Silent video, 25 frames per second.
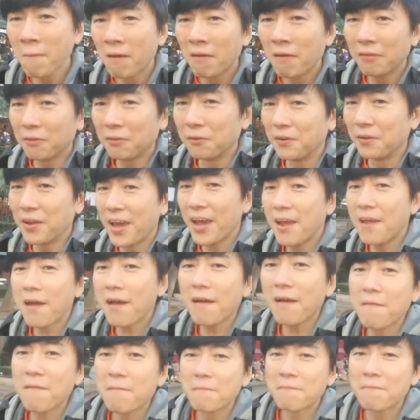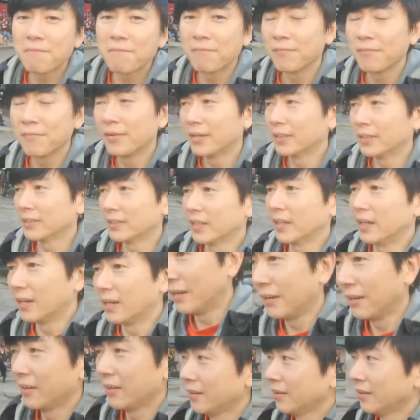Today it's
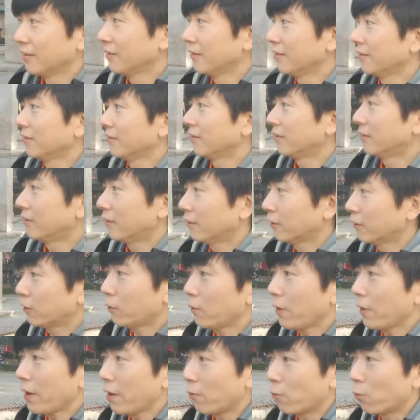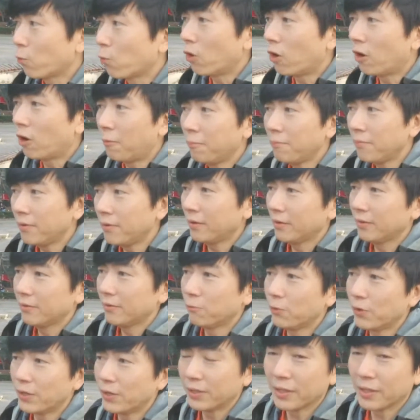quite a warm
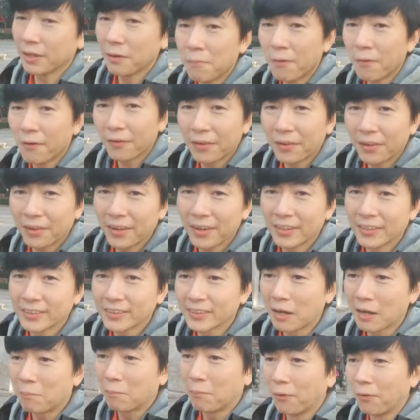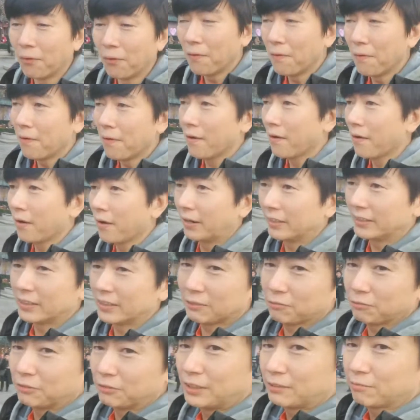winter morning here in Istanbul. I
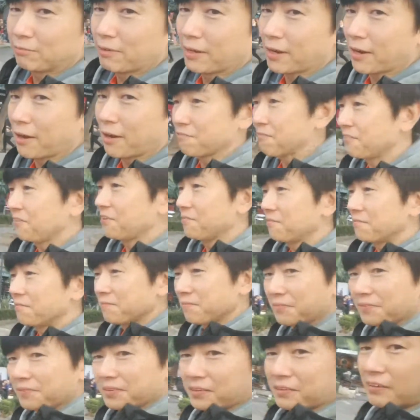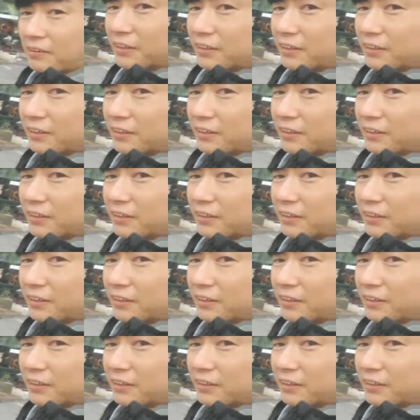just finished my coffee, like I'm